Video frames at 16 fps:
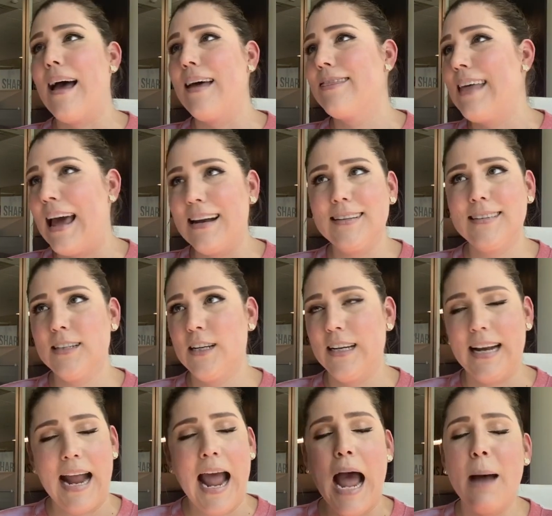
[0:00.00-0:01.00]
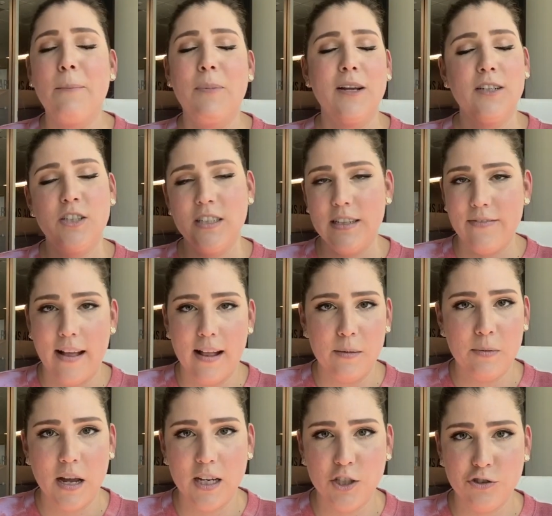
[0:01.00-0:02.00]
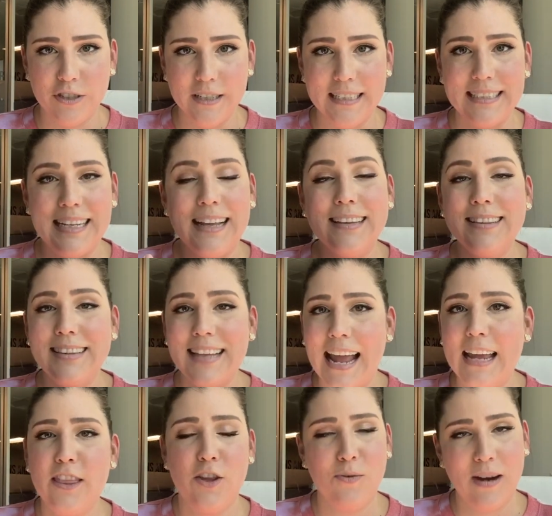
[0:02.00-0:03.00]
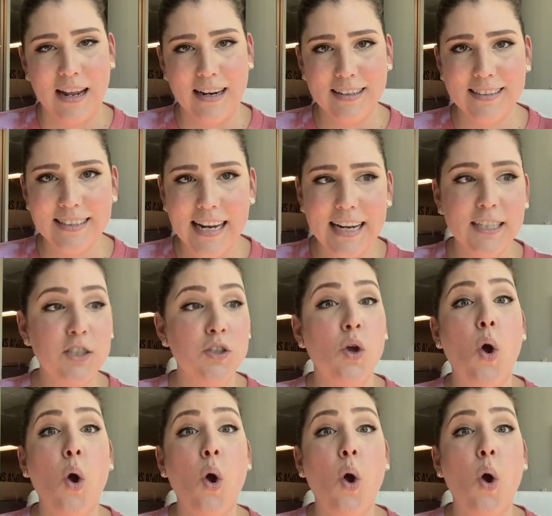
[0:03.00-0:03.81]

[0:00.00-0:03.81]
That isn't going to happen to developed countries like the United States.